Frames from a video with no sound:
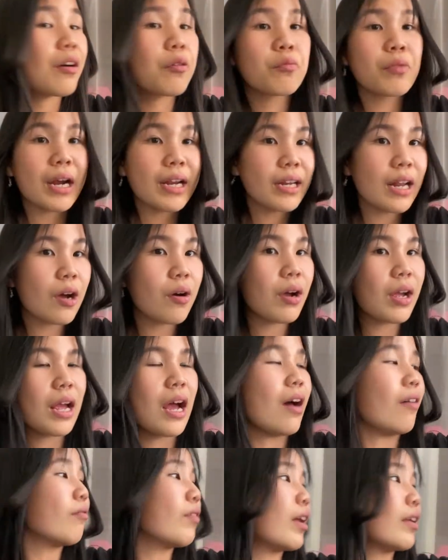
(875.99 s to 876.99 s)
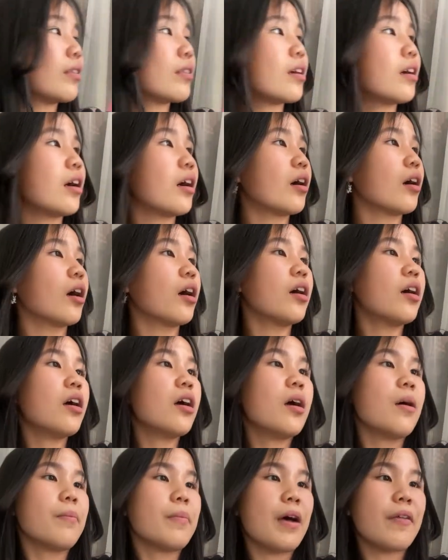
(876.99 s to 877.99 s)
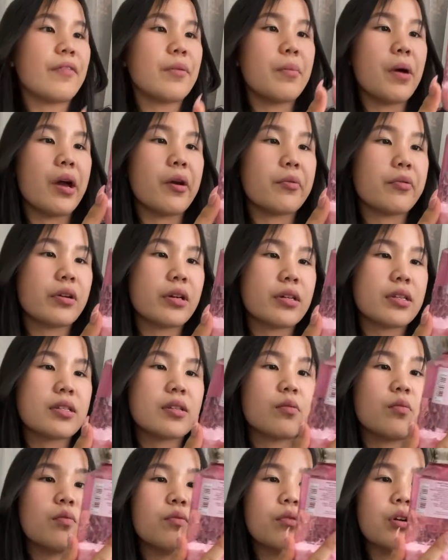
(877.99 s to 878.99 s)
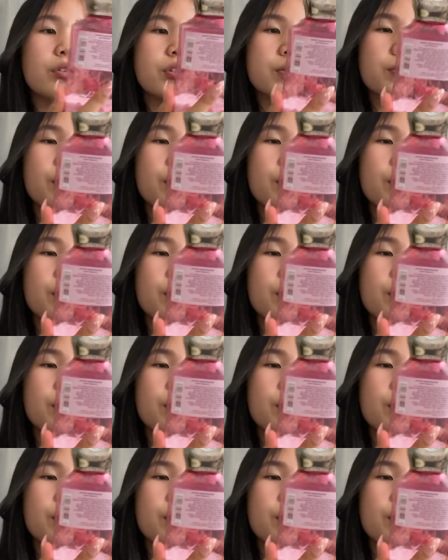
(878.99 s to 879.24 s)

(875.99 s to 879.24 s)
right now i have like the bath and body works rose